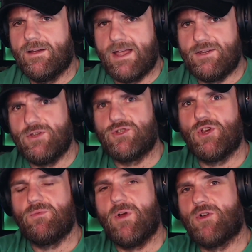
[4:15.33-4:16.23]
Hey,
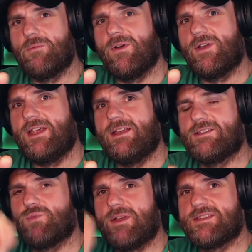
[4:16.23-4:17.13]
YouTube, welcome on in.
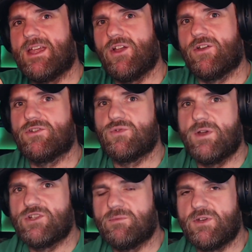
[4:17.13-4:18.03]
It's Wednesday night on
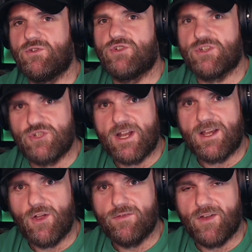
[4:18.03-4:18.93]
Twitch, and we do Just
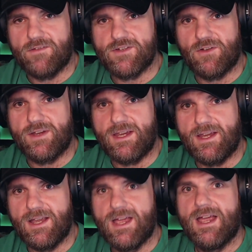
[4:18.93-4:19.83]
Chatting Health Lifestyle
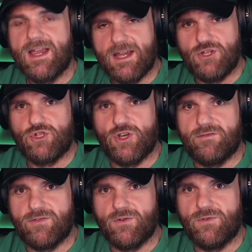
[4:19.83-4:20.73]
here in
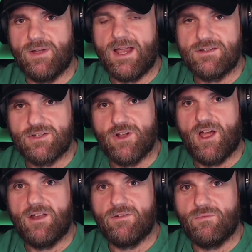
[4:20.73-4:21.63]
Jurdville. And
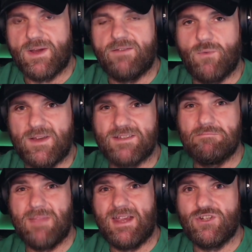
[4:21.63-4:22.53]
tonight, we're giving away
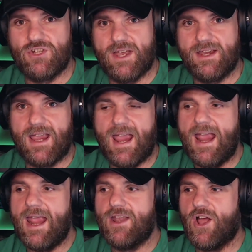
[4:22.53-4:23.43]
some Man Shake,
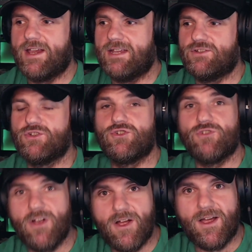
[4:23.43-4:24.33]
and I get to
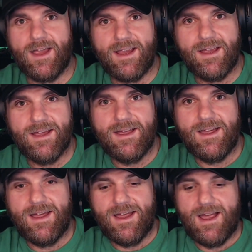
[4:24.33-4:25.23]
try
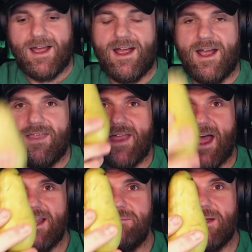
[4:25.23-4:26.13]
the
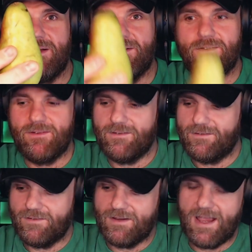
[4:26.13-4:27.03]

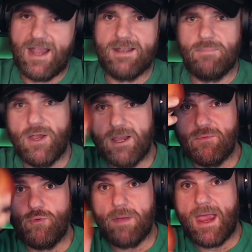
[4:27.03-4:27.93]
Honeybelle and the
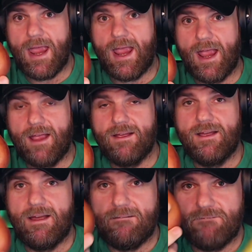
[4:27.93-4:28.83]
Peekaboo pear
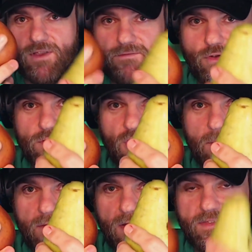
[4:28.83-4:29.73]
for the first
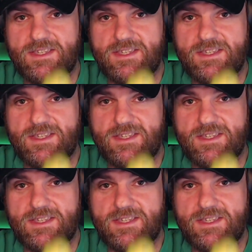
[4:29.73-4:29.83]
time ever.